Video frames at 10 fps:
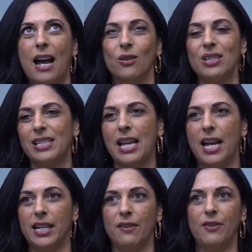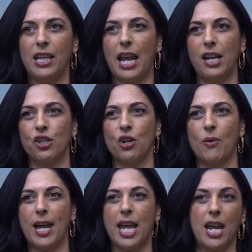outside of the
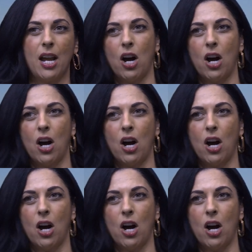HOA